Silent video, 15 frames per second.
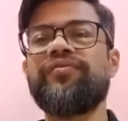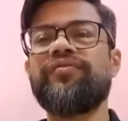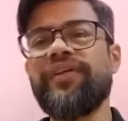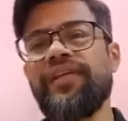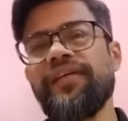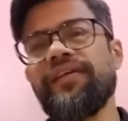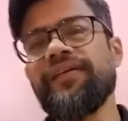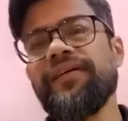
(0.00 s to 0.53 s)

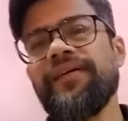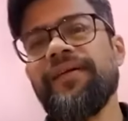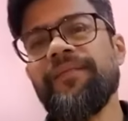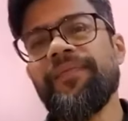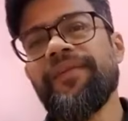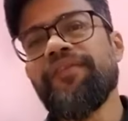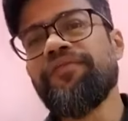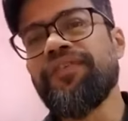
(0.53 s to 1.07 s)
feeling
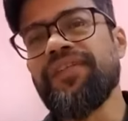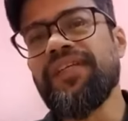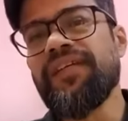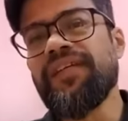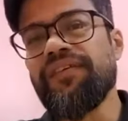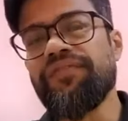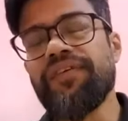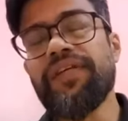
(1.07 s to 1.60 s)

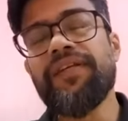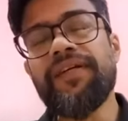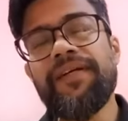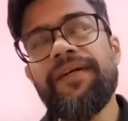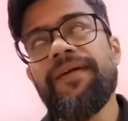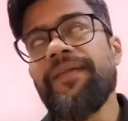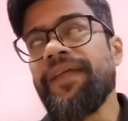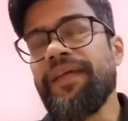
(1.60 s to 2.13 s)
physically fit
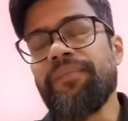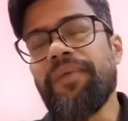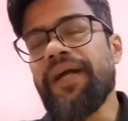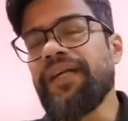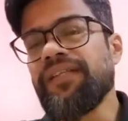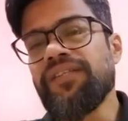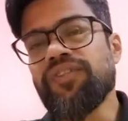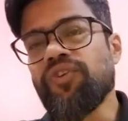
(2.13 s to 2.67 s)
he
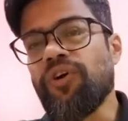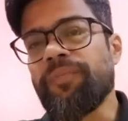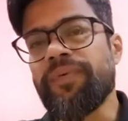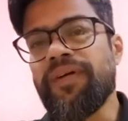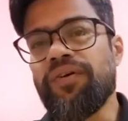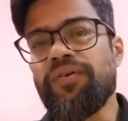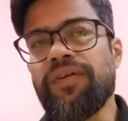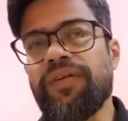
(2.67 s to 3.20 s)
might just opt
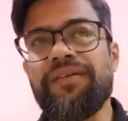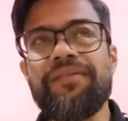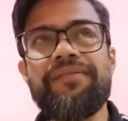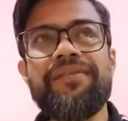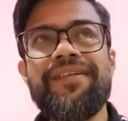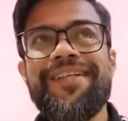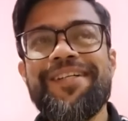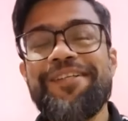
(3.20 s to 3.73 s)
out and
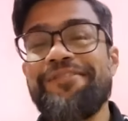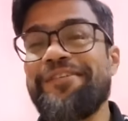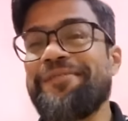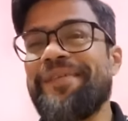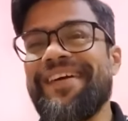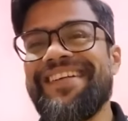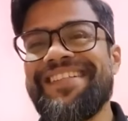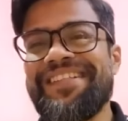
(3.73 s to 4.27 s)
we
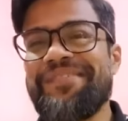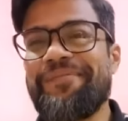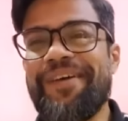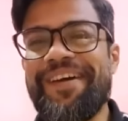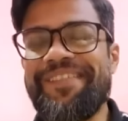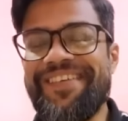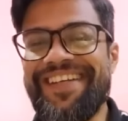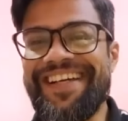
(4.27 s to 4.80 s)
might see
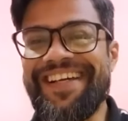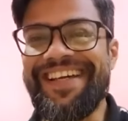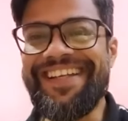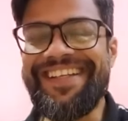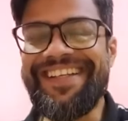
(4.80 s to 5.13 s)
Bearman again